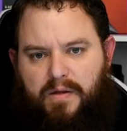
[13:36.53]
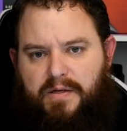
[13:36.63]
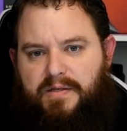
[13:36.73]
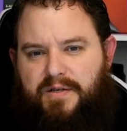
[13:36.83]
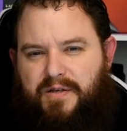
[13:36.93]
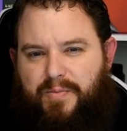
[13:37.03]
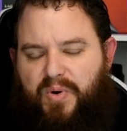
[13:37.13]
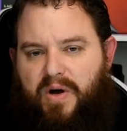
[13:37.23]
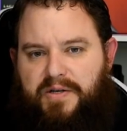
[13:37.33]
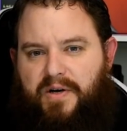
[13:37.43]
The decision to
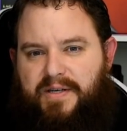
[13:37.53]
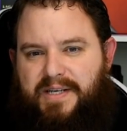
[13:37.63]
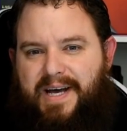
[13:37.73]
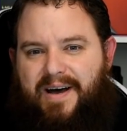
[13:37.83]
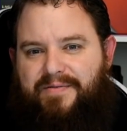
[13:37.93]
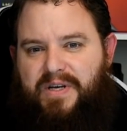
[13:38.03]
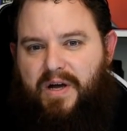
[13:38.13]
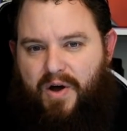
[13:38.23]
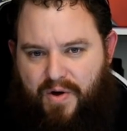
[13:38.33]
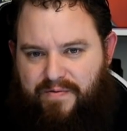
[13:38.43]
prioritize
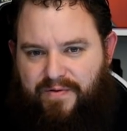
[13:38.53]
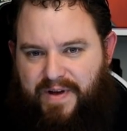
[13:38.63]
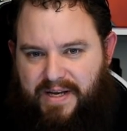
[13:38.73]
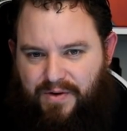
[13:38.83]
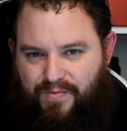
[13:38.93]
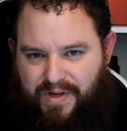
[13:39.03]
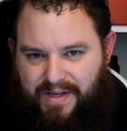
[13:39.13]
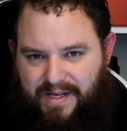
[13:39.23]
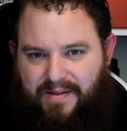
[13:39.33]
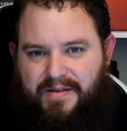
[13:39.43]
Navi over Vega
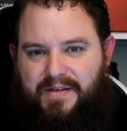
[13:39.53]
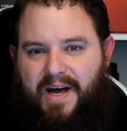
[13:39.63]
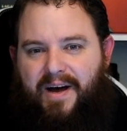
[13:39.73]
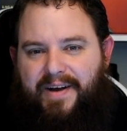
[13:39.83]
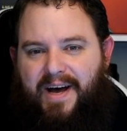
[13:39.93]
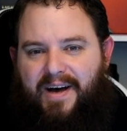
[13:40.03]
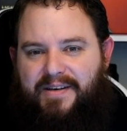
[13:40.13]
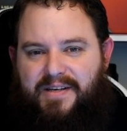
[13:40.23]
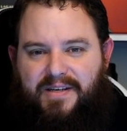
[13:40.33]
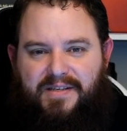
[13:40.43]
really hit this card
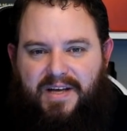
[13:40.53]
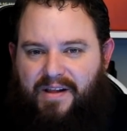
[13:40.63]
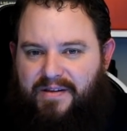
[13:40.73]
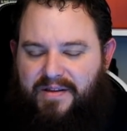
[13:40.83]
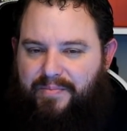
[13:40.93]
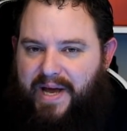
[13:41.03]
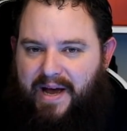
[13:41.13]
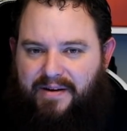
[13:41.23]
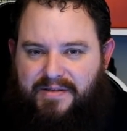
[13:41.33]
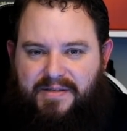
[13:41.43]
hard. You can tell in the
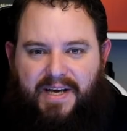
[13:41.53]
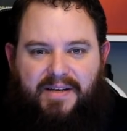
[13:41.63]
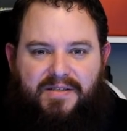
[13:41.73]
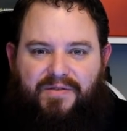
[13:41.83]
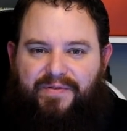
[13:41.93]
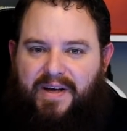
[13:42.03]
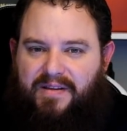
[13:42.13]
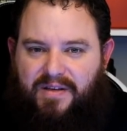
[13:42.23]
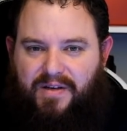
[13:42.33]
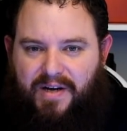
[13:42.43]
power states, the fact
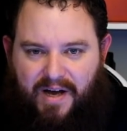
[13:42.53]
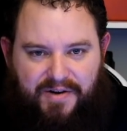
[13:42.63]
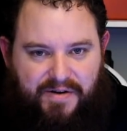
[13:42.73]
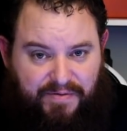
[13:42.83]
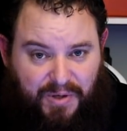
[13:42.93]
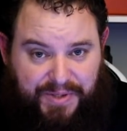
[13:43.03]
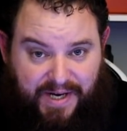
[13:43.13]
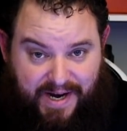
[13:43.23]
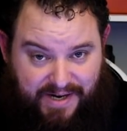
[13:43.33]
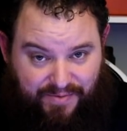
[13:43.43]
that you can undervolt
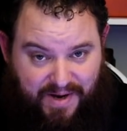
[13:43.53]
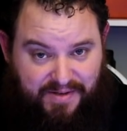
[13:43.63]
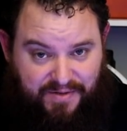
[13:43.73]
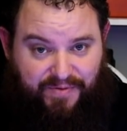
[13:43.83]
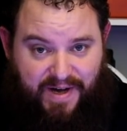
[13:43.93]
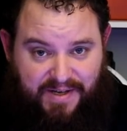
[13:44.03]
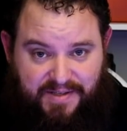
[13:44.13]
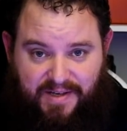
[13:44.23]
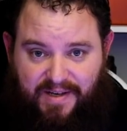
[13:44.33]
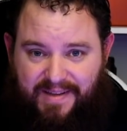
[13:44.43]
it and it runs
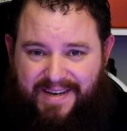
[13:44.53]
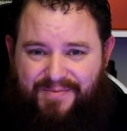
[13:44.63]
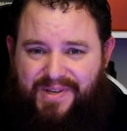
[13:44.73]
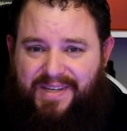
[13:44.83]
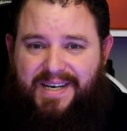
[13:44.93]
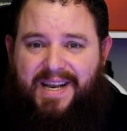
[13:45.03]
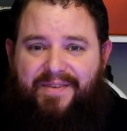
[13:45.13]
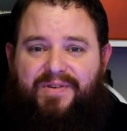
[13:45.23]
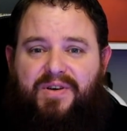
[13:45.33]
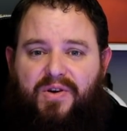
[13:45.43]
faster. They really
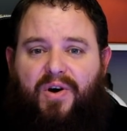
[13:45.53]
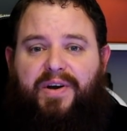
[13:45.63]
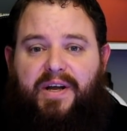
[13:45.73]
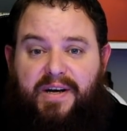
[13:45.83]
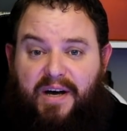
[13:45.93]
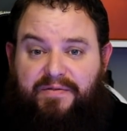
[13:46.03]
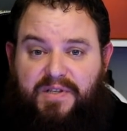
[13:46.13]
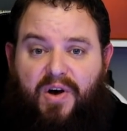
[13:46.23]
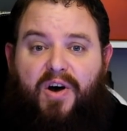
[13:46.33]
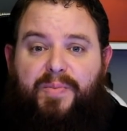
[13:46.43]
never got enough
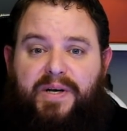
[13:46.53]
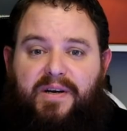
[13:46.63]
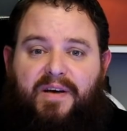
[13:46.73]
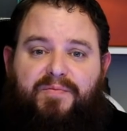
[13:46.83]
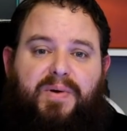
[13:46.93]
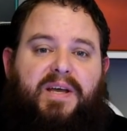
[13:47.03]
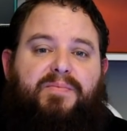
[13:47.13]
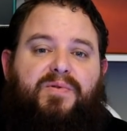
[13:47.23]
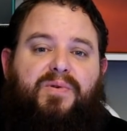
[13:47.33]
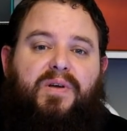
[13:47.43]
time and enough
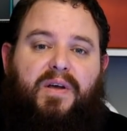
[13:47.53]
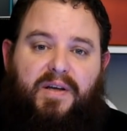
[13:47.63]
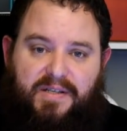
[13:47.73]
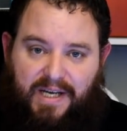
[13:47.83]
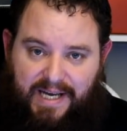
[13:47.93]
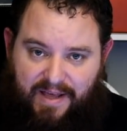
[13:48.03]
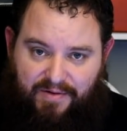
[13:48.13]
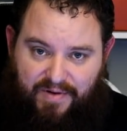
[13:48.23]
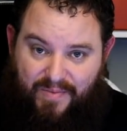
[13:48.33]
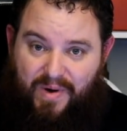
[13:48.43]
people
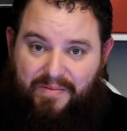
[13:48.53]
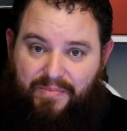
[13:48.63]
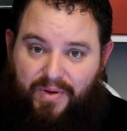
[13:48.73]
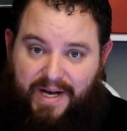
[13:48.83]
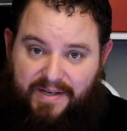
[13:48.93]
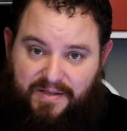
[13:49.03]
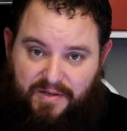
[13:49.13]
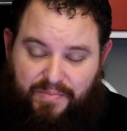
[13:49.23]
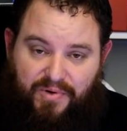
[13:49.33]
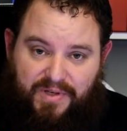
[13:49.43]
together in one place
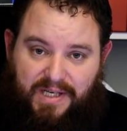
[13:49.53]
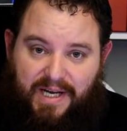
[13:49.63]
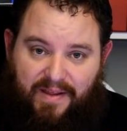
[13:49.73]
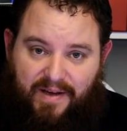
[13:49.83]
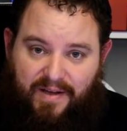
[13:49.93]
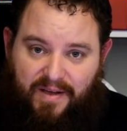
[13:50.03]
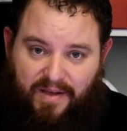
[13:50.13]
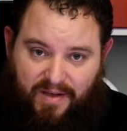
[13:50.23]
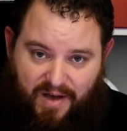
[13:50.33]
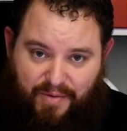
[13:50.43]
to put together
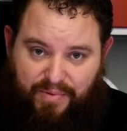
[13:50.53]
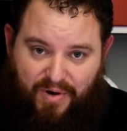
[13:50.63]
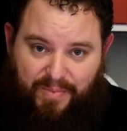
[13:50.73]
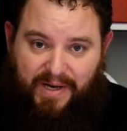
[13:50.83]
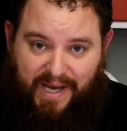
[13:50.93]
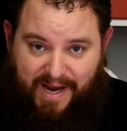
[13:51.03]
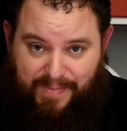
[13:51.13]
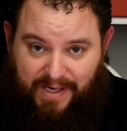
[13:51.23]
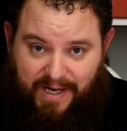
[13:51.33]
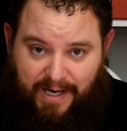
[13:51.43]
a proper
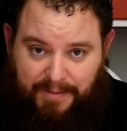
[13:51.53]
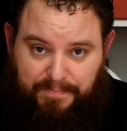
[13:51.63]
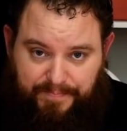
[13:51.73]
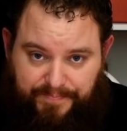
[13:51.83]
gaming card.